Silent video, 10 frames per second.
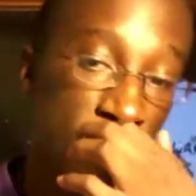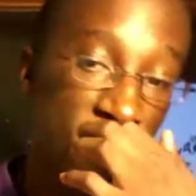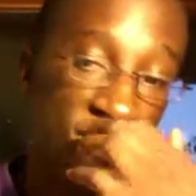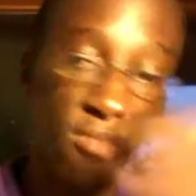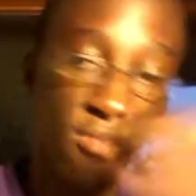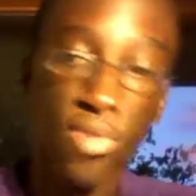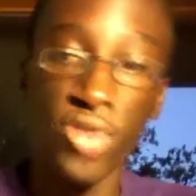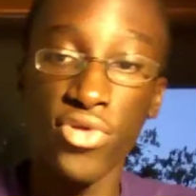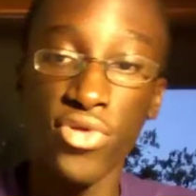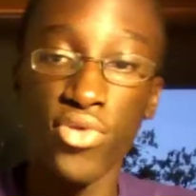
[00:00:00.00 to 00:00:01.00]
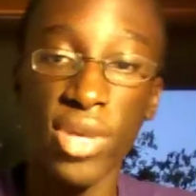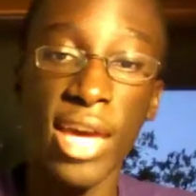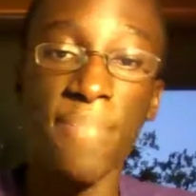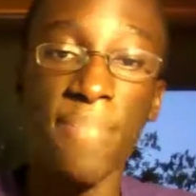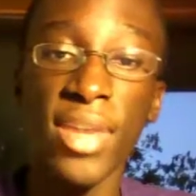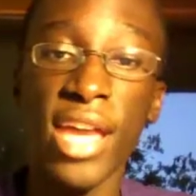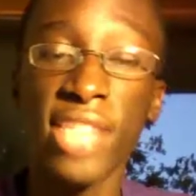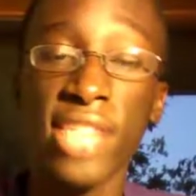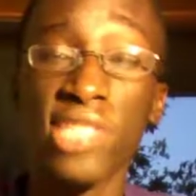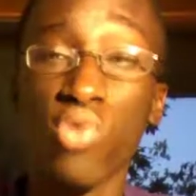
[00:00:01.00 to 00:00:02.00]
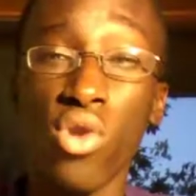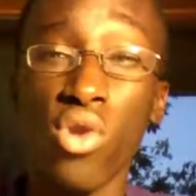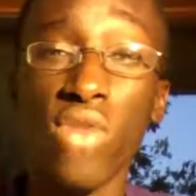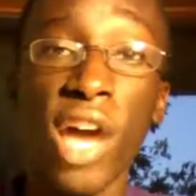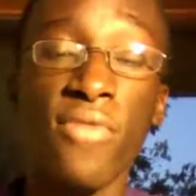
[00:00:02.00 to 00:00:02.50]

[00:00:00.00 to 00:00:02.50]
4.3, and beta access will go live